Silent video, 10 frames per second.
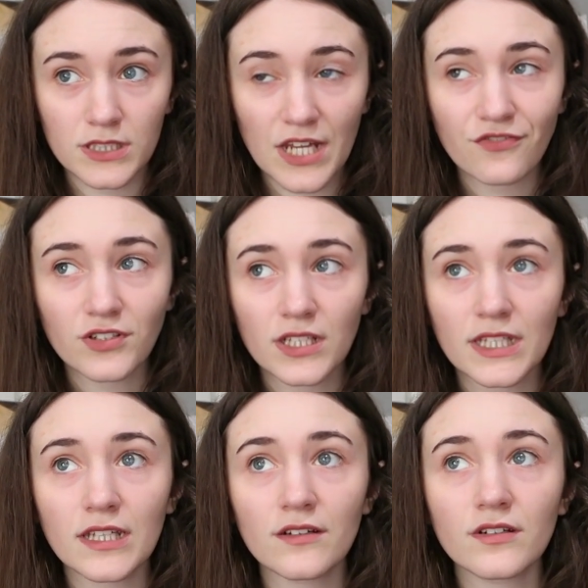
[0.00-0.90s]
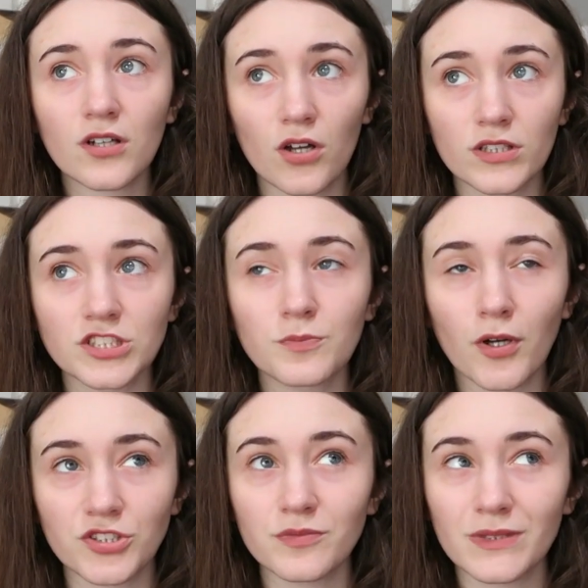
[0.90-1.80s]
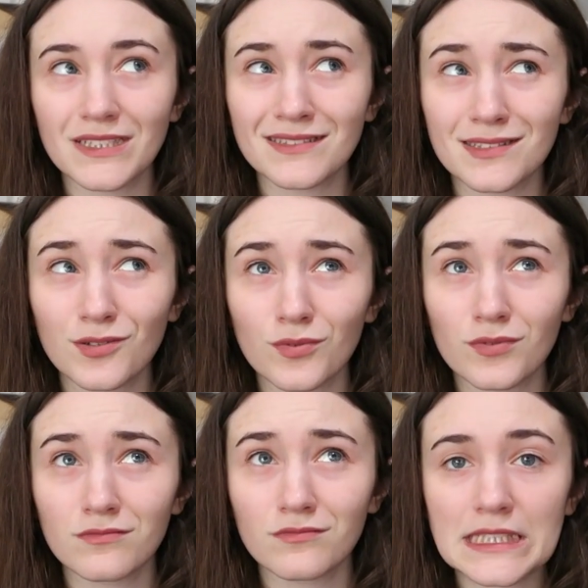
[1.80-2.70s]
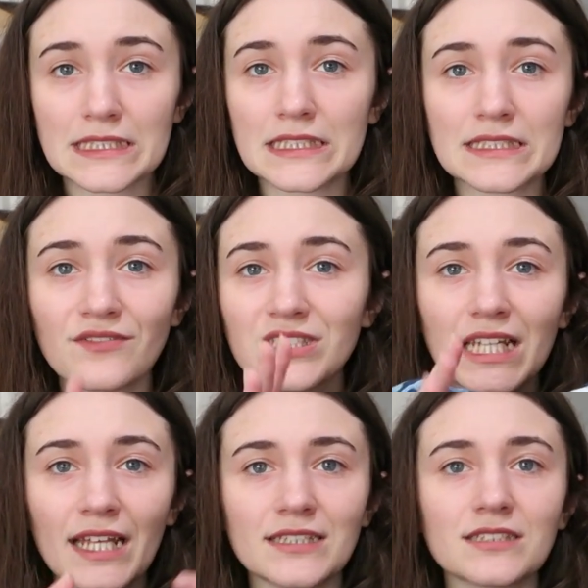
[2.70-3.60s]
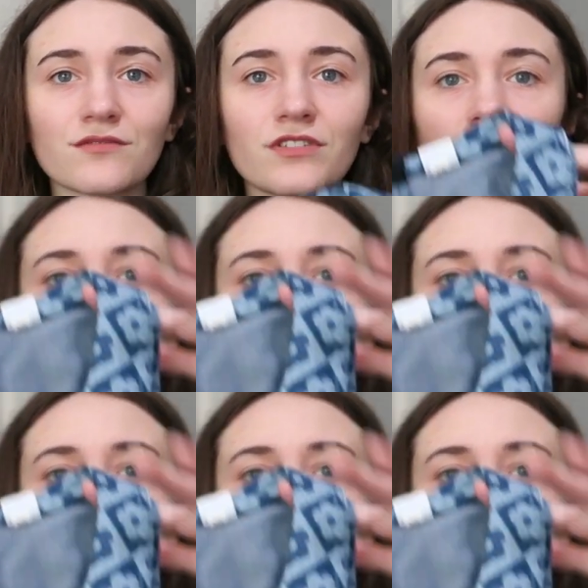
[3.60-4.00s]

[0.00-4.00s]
Definitely in college, possibly in school. 16, 17, 18, something